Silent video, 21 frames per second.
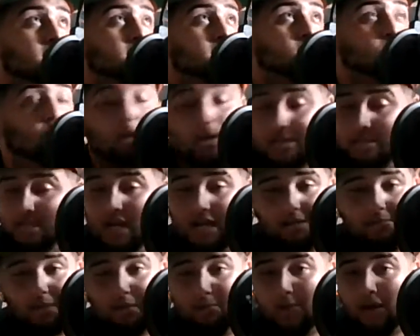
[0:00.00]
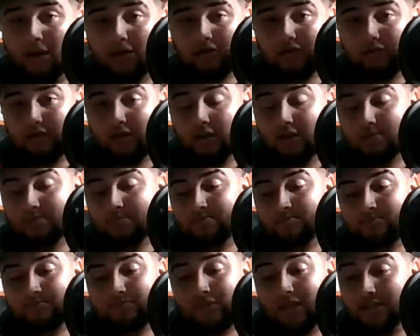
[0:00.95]
What a time to be a Bengals fan.
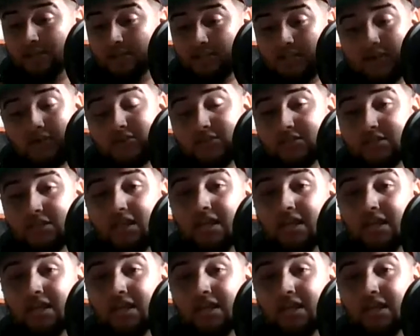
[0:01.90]
Like, seriously,